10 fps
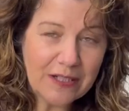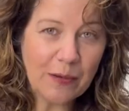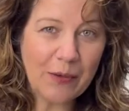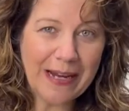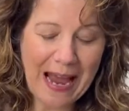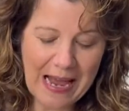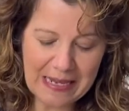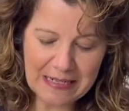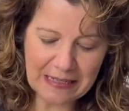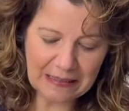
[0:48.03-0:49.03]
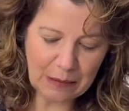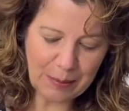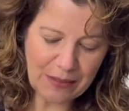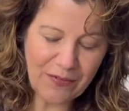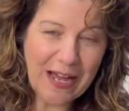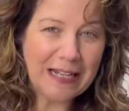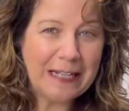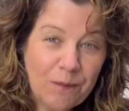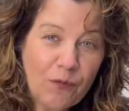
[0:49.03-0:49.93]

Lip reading: so I'm gonna add a little bit of honey.